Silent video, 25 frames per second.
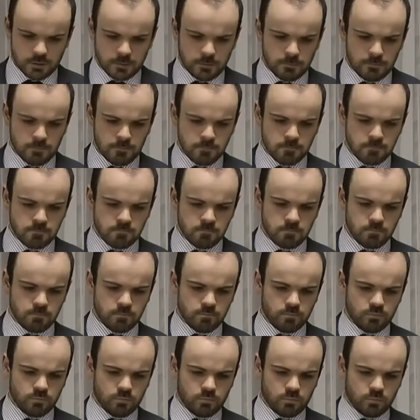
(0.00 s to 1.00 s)

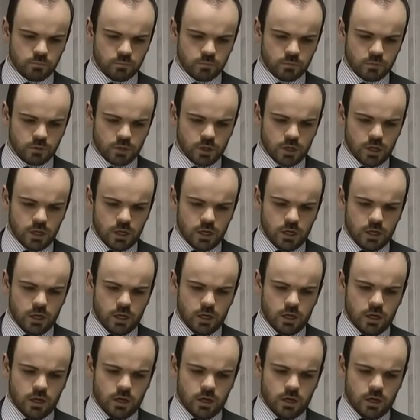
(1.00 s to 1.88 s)
[no speech]